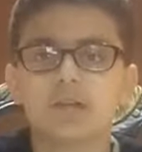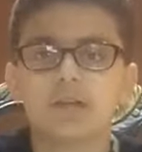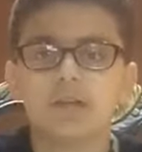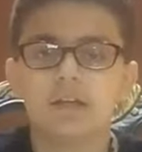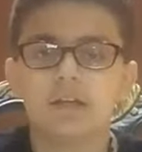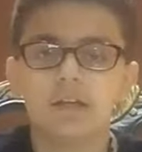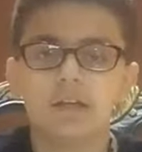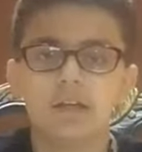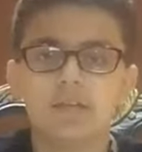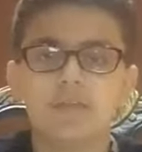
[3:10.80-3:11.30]

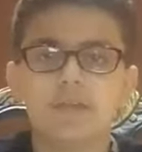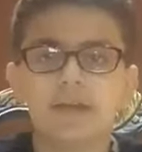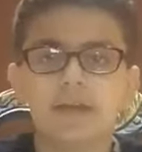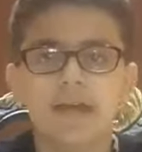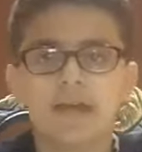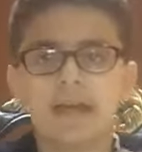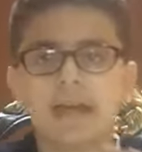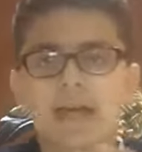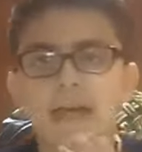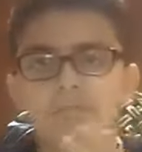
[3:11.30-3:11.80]
that
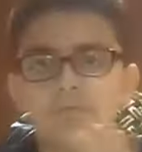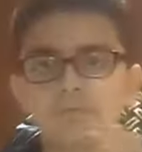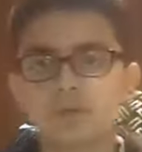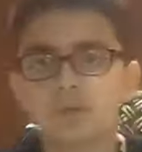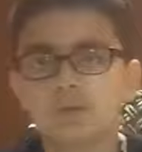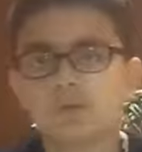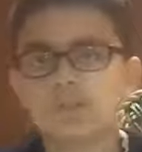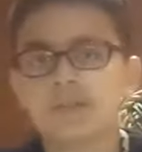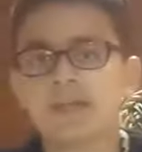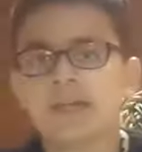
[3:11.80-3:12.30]
after
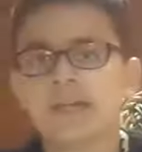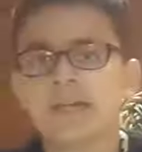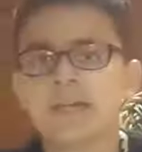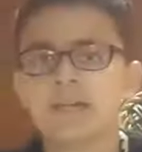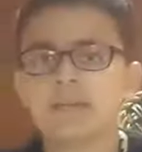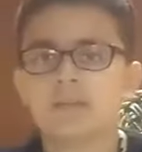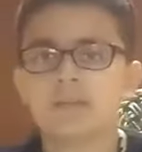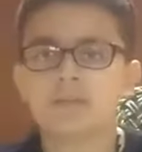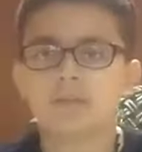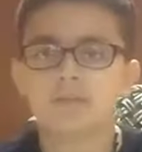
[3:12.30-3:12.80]
that,
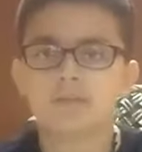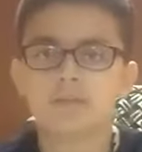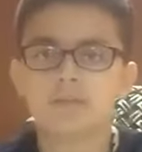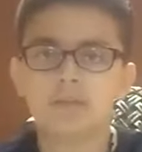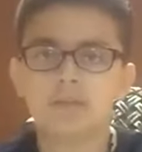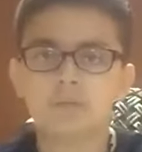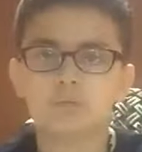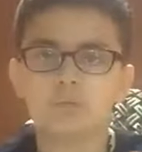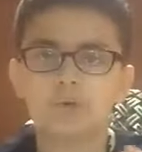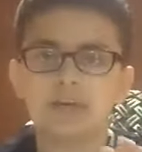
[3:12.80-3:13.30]
they
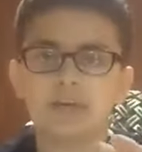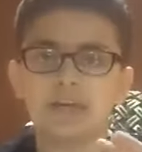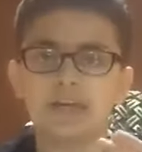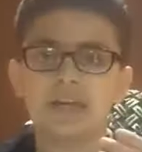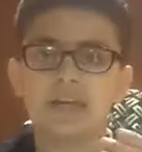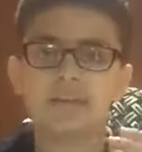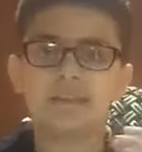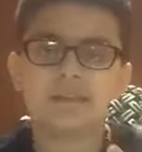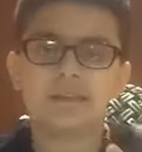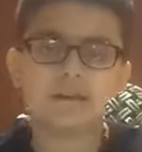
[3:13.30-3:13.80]
went and they
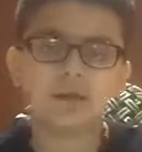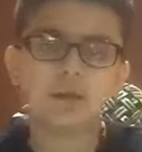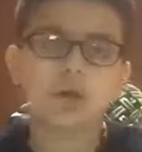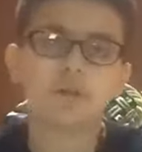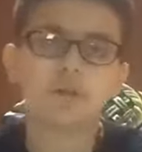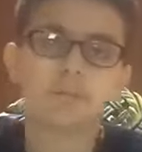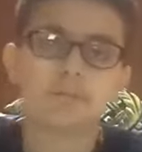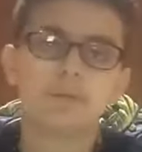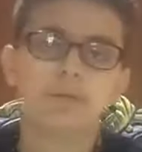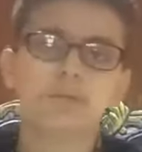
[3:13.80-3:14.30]
called the
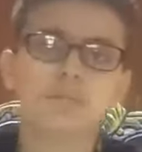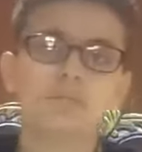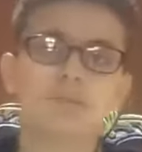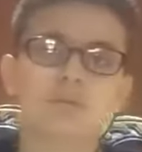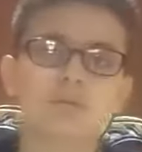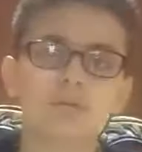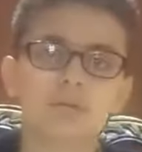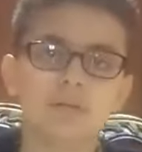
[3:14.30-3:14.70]
people,